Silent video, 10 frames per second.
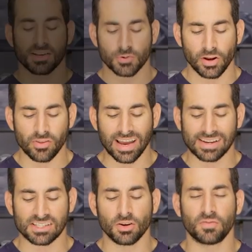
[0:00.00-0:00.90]
So we know the
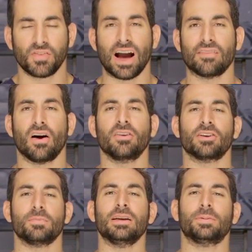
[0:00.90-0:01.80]

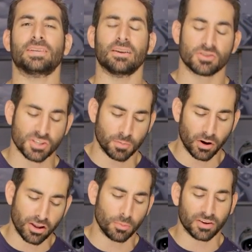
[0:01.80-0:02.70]
EXO500 meat and potato
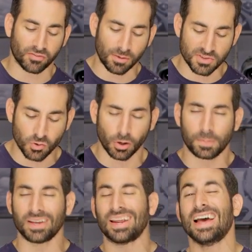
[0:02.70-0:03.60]
sport helmet from
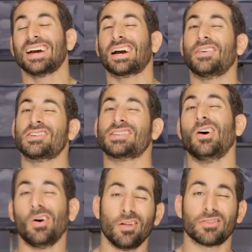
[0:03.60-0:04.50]
Scorpion covers
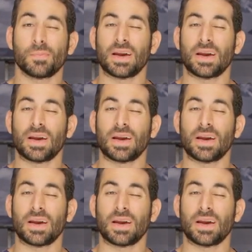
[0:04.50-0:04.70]
all of the